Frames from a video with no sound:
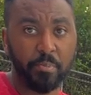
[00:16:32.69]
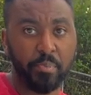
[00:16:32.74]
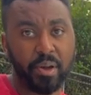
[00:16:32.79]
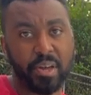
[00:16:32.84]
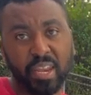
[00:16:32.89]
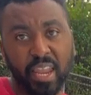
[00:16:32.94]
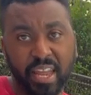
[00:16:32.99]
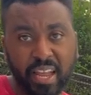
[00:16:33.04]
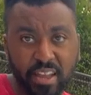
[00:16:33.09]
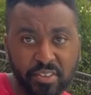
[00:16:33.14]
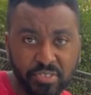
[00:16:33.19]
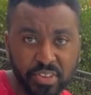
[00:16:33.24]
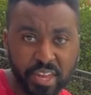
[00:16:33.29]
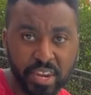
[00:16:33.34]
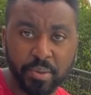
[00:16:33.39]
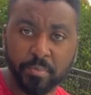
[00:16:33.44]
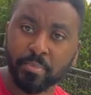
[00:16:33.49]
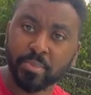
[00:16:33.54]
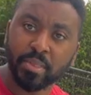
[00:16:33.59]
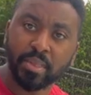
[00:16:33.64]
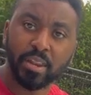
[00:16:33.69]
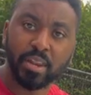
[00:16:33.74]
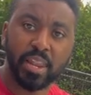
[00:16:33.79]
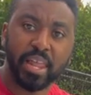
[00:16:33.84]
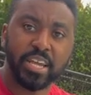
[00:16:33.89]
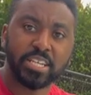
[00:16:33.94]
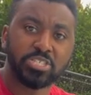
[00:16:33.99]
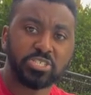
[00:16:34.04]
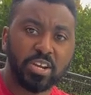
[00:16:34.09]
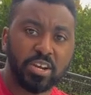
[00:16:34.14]
But like I said,
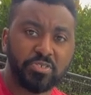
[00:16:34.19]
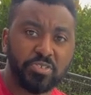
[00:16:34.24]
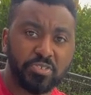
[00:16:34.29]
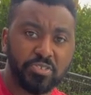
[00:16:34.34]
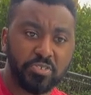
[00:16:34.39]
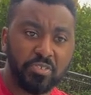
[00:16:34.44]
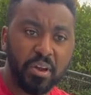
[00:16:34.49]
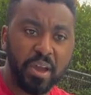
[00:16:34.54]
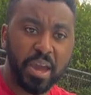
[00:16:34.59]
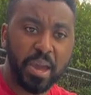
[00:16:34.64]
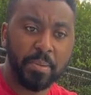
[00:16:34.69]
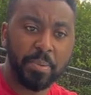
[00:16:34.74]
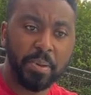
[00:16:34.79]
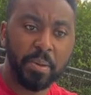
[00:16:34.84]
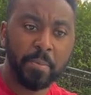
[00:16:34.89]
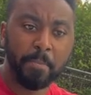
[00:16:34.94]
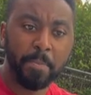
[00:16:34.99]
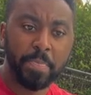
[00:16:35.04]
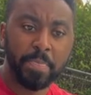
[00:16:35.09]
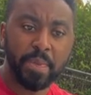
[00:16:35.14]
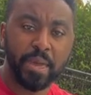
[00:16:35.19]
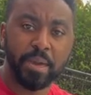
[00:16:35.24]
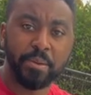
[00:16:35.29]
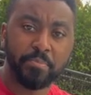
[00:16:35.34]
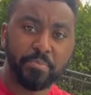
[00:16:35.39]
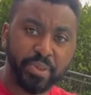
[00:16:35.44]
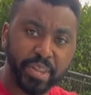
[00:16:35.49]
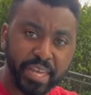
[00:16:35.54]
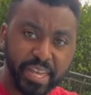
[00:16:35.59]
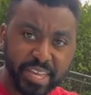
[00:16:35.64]
like, share, subscribe,
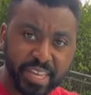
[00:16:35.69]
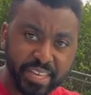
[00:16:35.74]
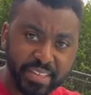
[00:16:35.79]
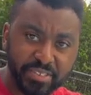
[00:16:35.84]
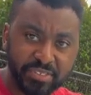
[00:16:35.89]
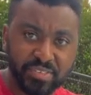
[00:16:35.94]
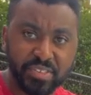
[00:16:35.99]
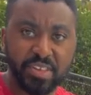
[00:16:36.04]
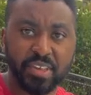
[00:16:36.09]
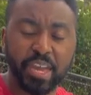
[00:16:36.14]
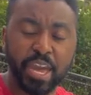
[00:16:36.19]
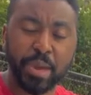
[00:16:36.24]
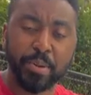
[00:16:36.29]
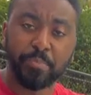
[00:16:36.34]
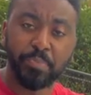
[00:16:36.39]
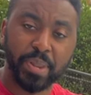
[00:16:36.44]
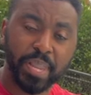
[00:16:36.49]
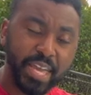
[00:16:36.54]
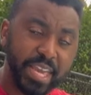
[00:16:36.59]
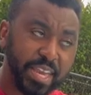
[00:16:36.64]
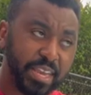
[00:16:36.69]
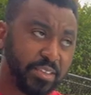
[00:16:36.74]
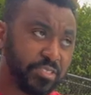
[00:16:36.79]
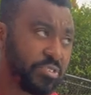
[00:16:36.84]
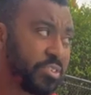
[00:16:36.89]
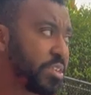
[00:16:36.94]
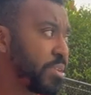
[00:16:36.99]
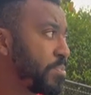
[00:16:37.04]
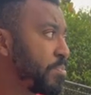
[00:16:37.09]
and please, and please,